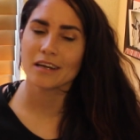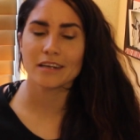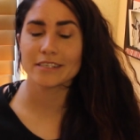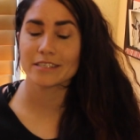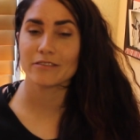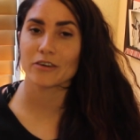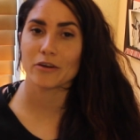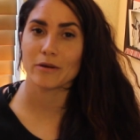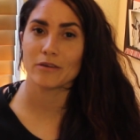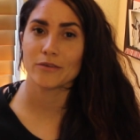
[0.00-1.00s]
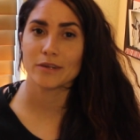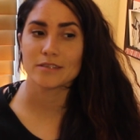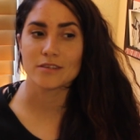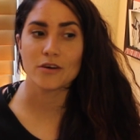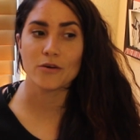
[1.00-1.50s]
and I just never got around to
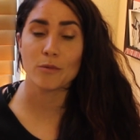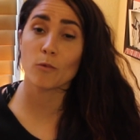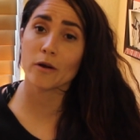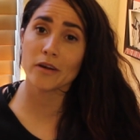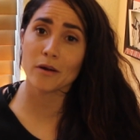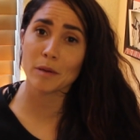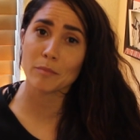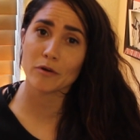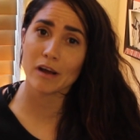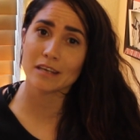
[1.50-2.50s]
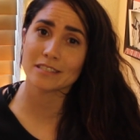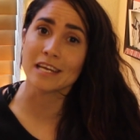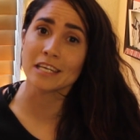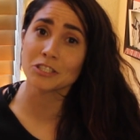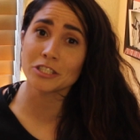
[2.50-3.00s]
it. So I'm working on my
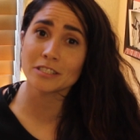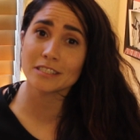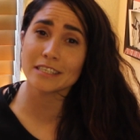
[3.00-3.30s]
procrastination